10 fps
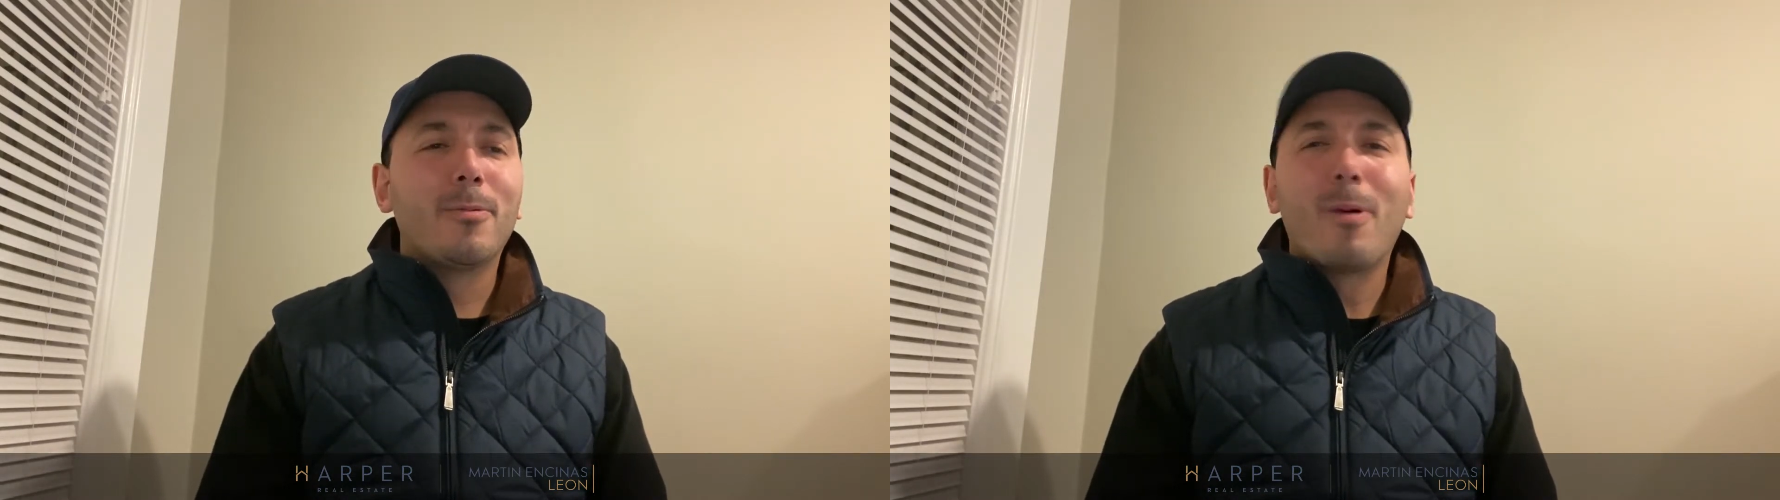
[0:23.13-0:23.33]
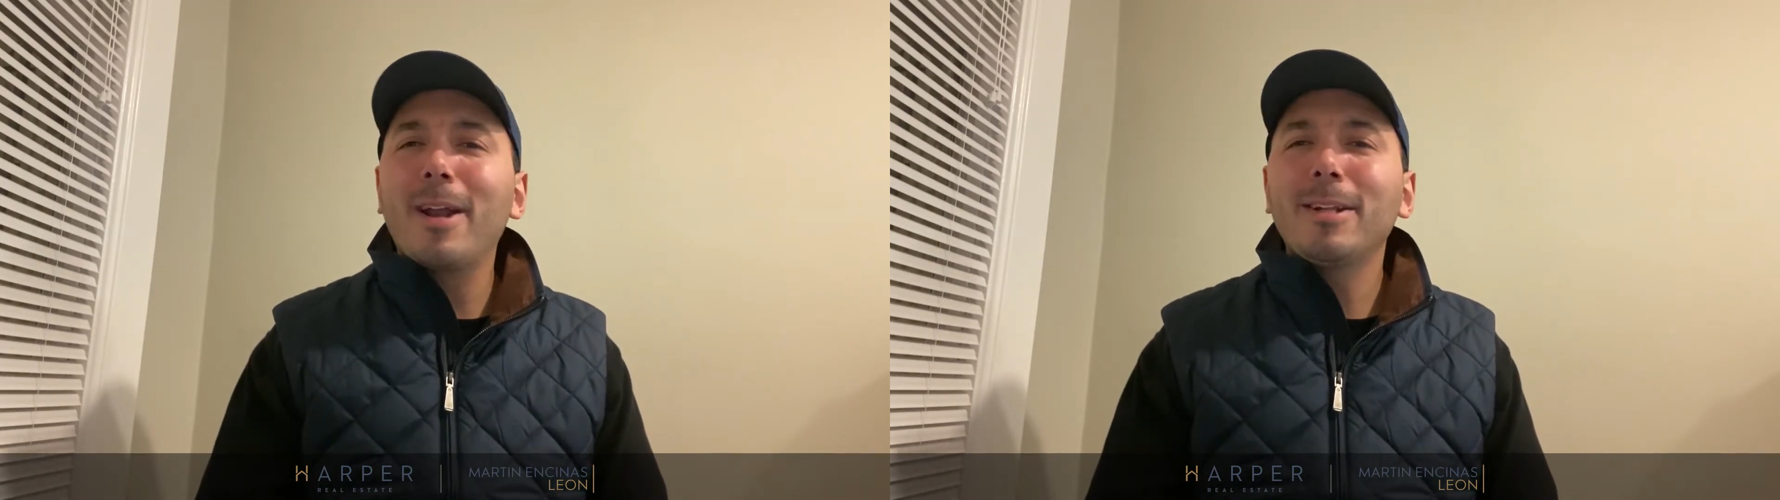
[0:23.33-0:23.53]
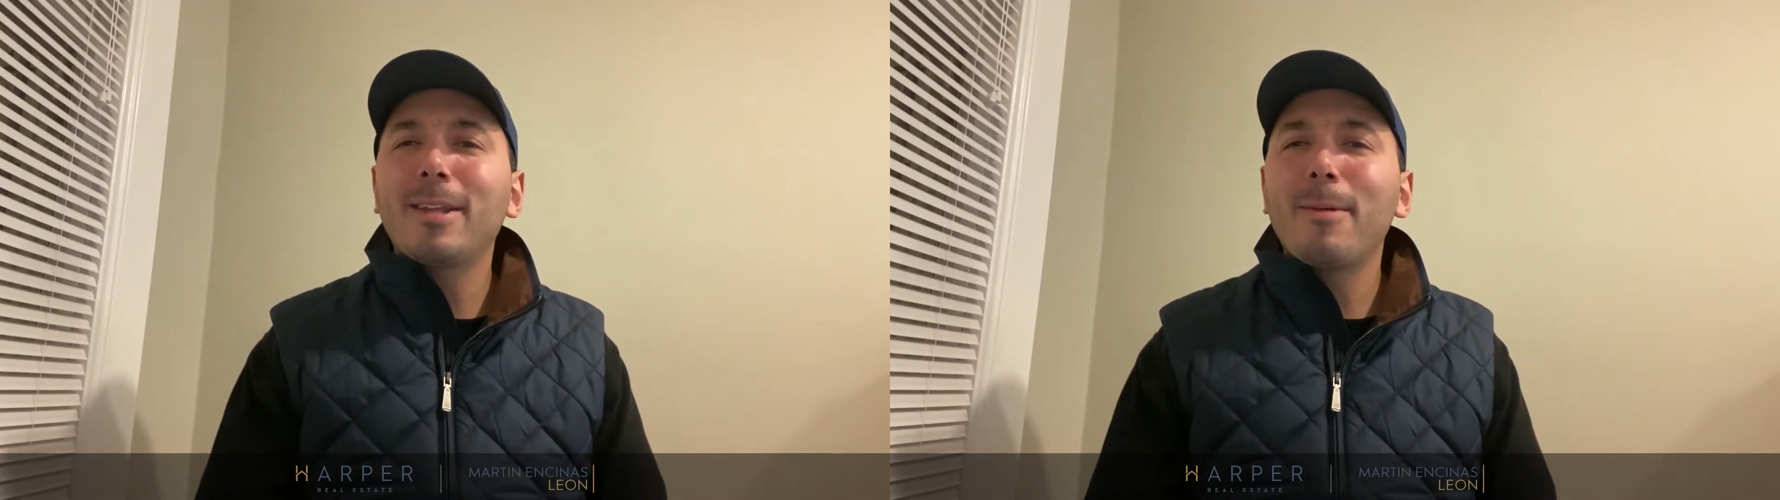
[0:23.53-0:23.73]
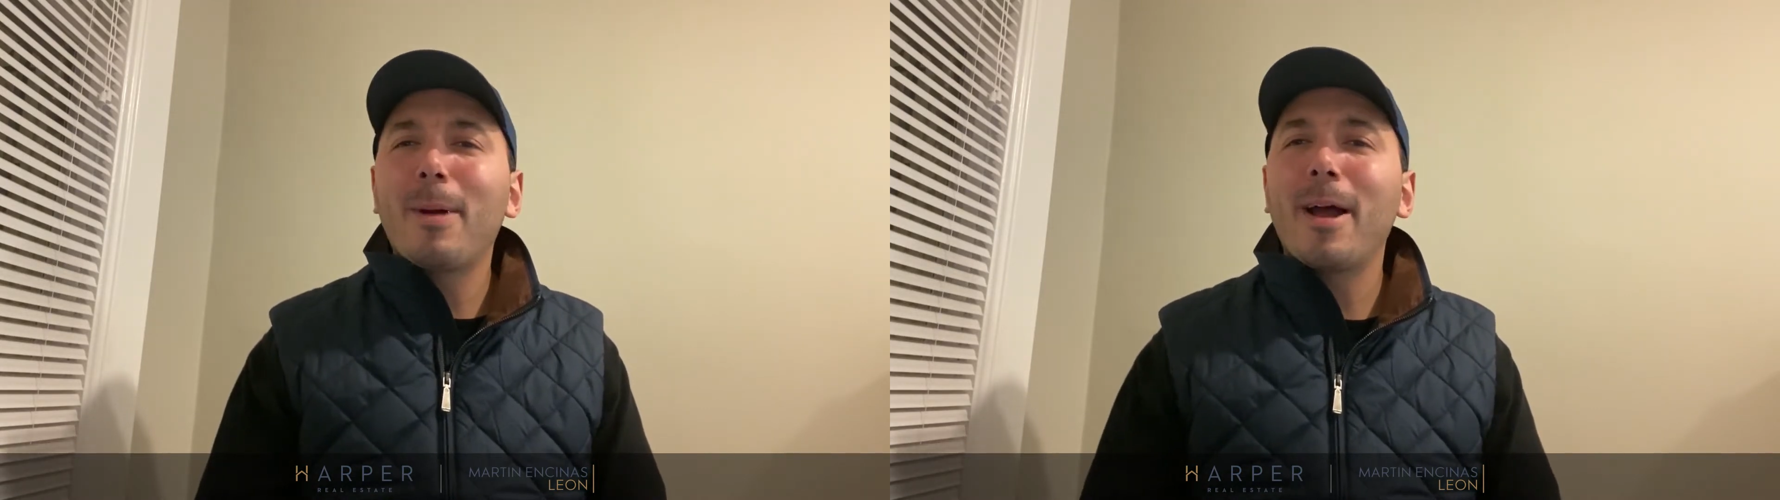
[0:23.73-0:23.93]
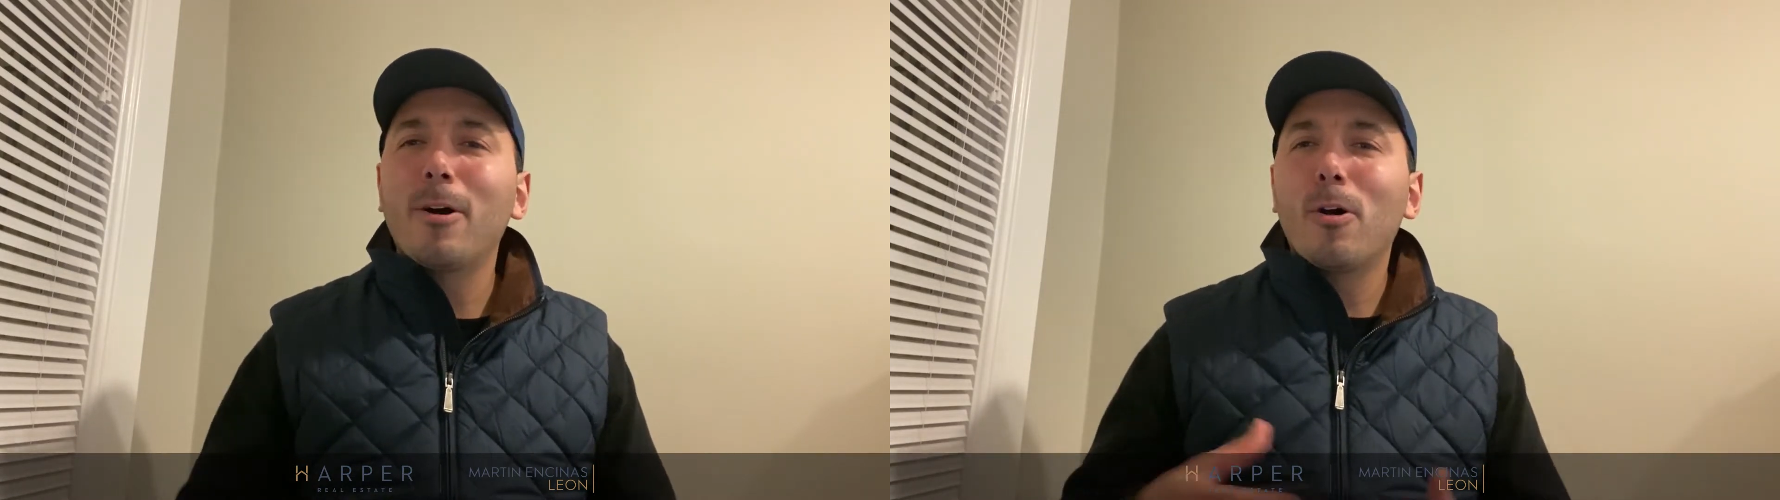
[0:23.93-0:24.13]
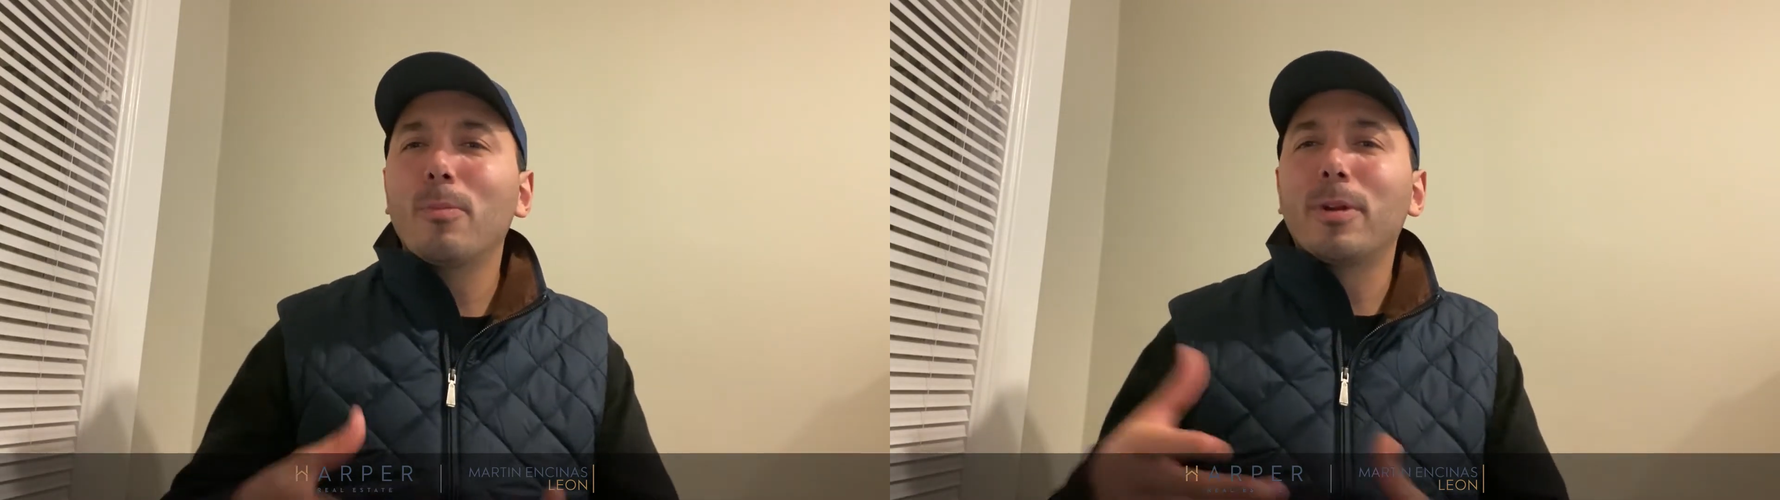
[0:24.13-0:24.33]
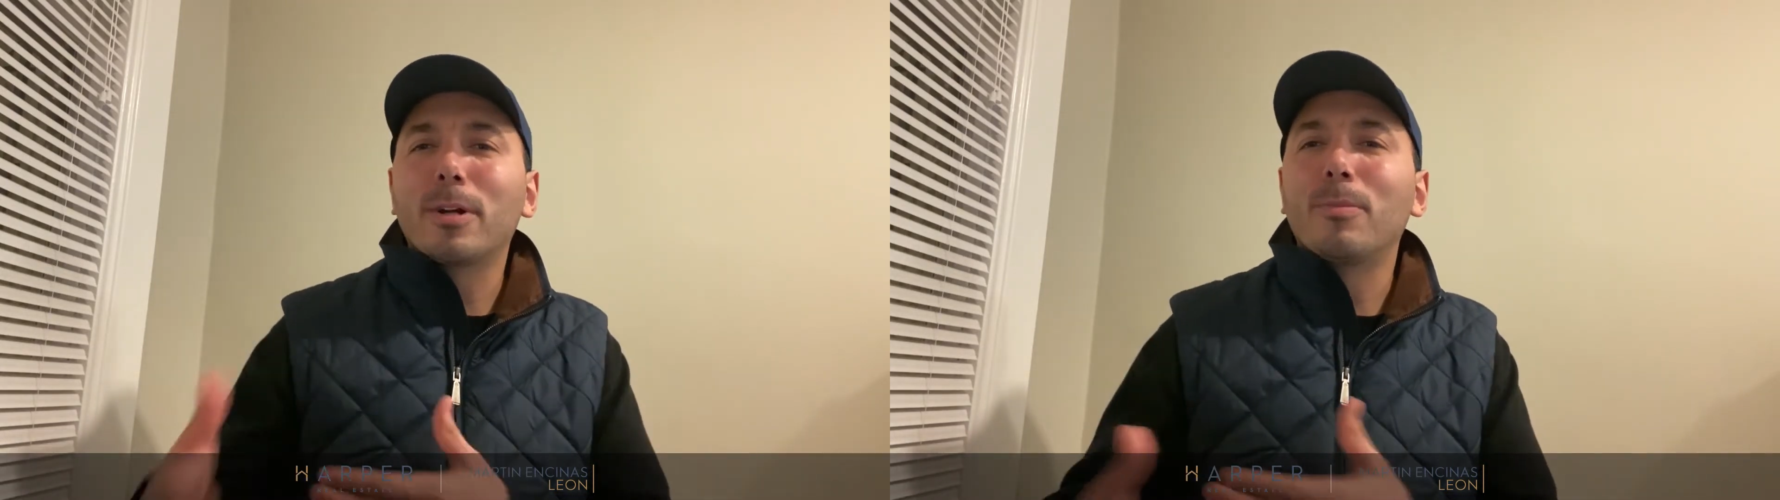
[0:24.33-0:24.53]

why didn't they buy a home in the